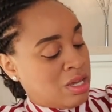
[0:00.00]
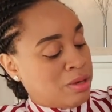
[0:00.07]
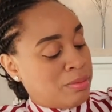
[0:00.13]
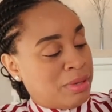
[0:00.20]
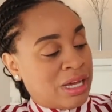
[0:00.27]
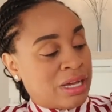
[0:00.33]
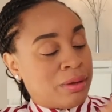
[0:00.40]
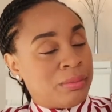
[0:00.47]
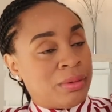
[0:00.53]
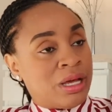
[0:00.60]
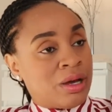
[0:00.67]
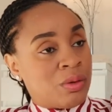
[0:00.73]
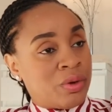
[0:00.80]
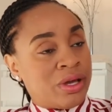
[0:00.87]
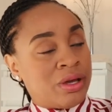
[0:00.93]
Black and
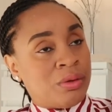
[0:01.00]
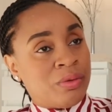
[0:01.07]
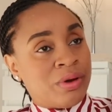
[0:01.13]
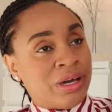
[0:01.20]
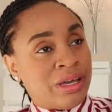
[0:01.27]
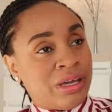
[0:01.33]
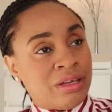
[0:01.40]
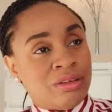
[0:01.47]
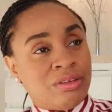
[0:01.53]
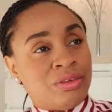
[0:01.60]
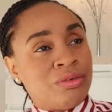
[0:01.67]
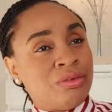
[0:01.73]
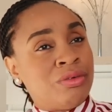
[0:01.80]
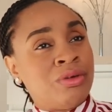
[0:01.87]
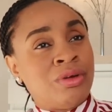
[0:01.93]
black, white and white, you
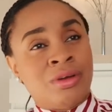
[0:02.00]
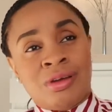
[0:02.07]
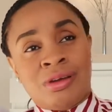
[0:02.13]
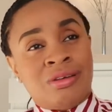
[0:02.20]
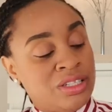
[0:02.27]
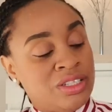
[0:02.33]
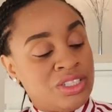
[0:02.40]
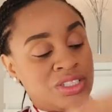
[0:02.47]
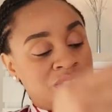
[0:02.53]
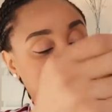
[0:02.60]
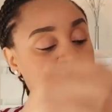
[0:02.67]
know, This is